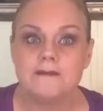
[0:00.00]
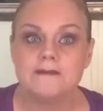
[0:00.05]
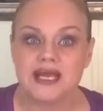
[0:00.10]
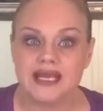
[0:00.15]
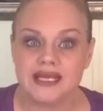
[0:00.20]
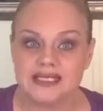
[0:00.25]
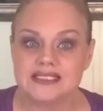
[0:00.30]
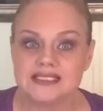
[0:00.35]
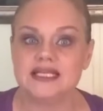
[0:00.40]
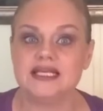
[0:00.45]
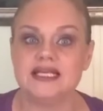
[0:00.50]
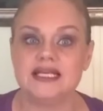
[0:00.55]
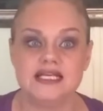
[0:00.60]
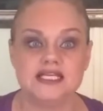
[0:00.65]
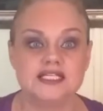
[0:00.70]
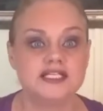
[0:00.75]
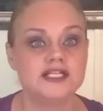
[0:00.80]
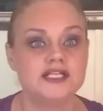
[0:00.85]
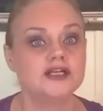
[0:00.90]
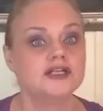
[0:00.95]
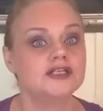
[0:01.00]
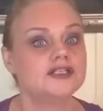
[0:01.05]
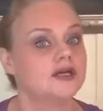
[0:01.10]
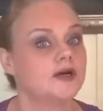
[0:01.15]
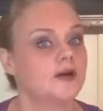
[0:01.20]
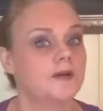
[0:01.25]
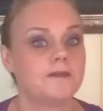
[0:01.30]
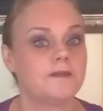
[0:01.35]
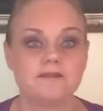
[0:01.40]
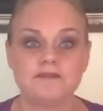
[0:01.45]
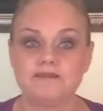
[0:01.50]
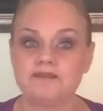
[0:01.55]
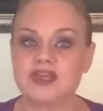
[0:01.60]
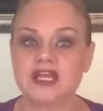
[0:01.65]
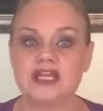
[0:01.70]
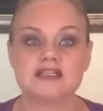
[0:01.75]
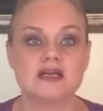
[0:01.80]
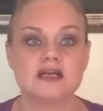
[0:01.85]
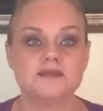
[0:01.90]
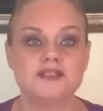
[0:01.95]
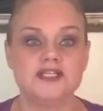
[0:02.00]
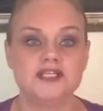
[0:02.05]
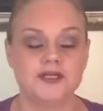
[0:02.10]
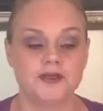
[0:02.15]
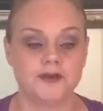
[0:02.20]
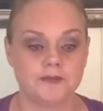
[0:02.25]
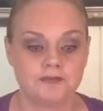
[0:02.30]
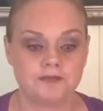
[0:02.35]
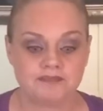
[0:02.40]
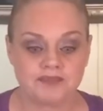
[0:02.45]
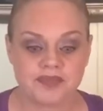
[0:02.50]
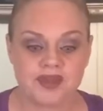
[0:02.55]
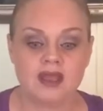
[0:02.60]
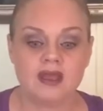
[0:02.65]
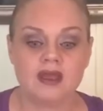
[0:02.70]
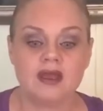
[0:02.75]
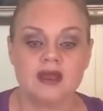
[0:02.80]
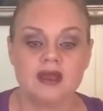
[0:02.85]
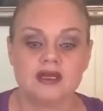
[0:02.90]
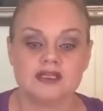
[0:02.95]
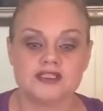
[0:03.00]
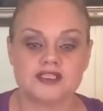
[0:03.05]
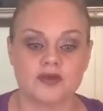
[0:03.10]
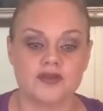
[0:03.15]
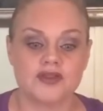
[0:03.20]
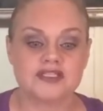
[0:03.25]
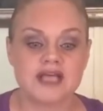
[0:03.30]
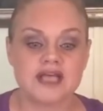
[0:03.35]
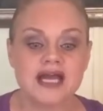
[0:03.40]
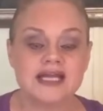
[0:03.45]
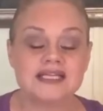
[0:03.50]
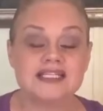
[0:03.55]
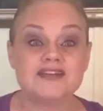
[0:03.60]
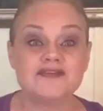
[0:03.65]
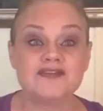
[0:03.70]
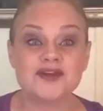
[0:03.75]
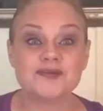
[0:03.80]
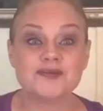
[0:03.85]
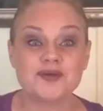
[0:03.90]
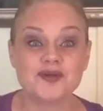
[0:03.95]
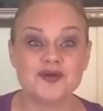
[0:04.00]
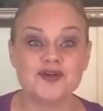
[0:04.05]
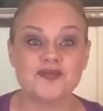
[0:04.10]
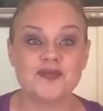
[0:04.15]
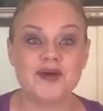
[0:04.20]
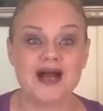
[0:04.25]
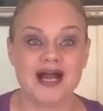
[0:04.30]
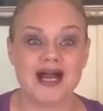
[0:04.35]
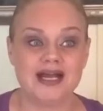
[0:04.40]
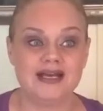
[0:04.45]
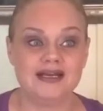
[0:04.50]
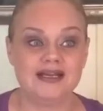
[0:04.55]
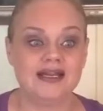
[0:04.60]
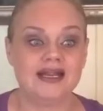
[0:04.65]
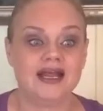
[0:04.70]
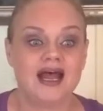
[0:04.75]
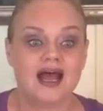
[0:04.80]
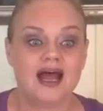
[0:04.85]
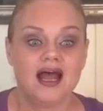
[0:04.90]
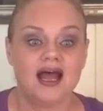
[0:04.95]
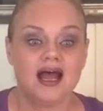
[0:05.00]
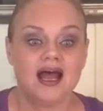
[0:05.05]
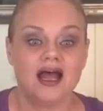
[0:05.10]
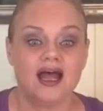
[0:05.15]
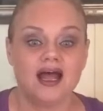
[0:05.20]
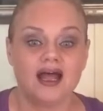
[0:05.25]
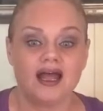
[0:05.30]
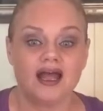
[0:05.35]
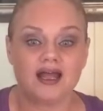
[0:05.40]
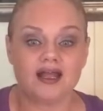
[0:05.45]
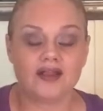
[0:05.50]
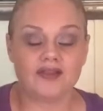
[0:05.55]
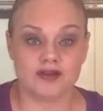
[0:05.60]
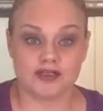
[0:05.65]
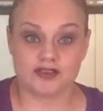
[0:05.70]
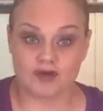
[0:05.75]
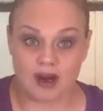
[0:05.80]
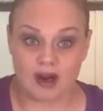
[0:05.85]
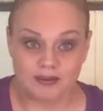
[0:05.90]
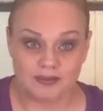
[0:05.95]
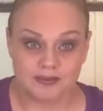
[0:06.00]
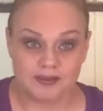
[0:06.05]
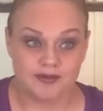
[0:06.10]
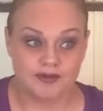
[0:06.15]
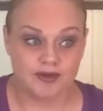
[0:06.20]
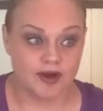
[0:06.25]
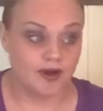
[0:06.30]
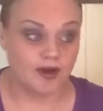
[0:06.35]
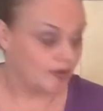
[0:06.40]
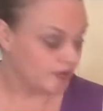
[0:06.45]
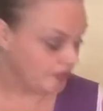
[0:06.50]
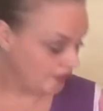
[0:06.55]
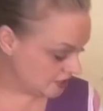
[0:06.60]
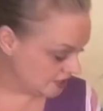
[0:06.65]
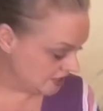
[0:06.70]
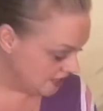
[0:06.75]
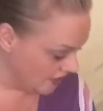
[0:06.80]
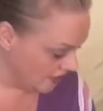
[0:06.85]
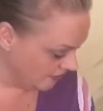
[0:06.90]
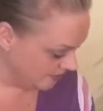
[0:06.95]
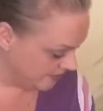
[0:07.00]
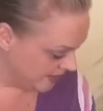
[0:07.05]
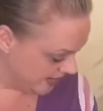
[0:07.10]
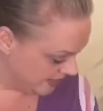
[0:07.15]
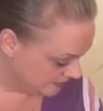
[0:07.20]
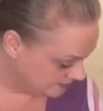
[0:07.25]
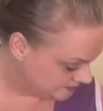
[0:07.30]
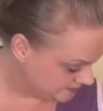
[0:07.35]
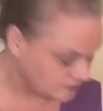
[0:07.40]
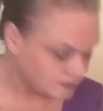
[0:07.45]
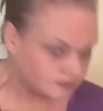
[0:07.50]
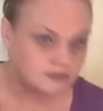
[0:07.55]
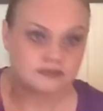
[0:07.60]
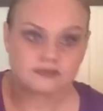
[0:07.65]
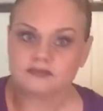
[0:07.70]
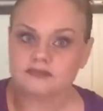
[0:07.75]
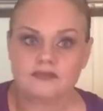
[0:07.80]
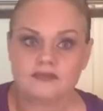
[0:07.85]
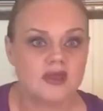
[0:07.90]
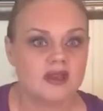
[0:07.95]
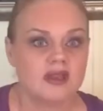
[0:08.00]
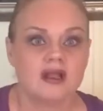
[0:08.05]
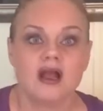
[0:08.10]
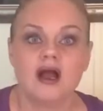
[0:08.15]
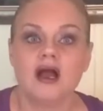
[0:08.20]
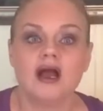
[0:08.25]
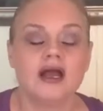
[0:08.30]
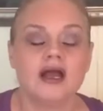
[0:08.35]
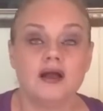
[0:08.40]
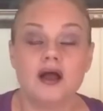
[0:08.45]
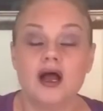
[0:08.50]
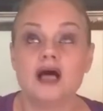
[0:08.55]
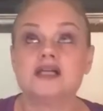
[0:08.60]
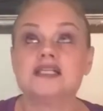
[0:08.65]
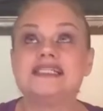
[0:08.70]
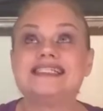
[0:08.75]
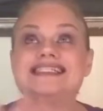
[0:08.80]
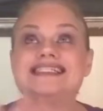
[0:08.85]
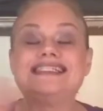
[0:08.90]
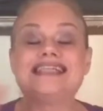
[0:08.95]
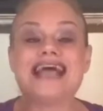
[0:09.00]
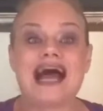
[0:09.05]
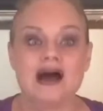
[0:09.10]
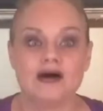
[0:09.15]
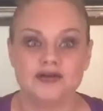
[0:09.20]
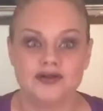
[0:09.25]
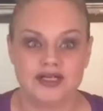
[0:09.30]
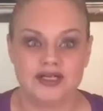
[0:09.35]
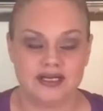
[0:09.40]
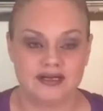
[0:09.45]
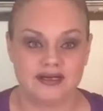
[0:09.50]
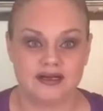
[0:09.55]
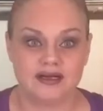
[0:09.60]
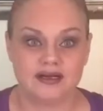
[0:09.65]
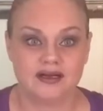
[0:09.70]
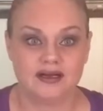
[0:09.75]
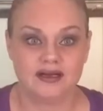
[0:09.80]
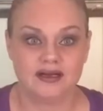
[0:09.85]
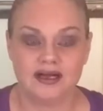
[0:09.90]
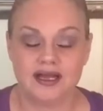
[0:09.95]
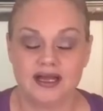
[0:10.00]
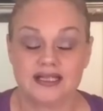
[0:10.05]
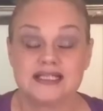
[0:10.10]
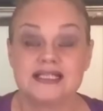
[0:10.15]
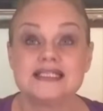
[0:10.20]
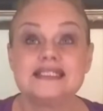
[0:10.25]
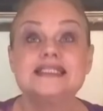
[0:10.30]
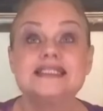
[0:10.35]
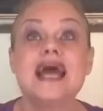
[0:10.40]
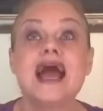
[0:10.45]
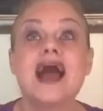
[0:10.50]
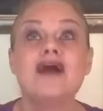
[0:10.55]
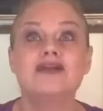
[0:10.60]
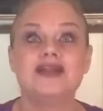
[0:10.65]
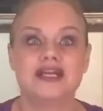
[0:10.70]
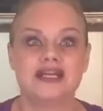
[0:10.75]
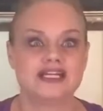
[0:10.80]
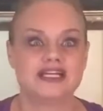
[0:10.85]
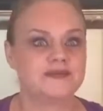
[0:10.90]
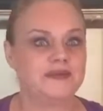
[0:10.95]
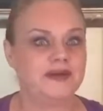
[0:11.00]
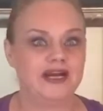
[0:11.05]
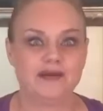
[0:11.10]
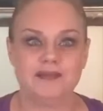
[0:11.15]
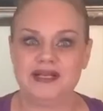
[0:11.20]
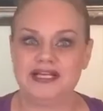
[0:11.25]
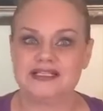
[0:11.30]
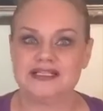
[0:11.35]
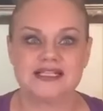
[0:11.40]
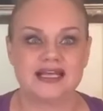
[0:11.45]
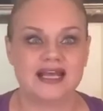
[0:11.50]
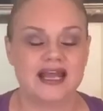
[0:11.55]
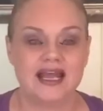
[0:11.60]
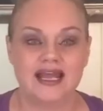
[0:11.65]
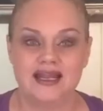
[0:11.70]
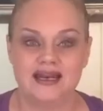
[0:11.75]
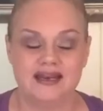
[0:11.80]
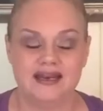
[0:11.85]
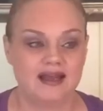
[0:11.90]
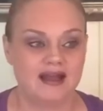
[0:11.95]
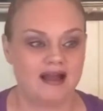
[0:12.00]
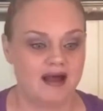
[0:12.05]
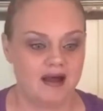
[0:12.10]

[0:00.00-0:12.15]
makes it easier. So it's up to you. So the scientific proof behind it, there's Robert Monroe. There's another man. Astounding experiments and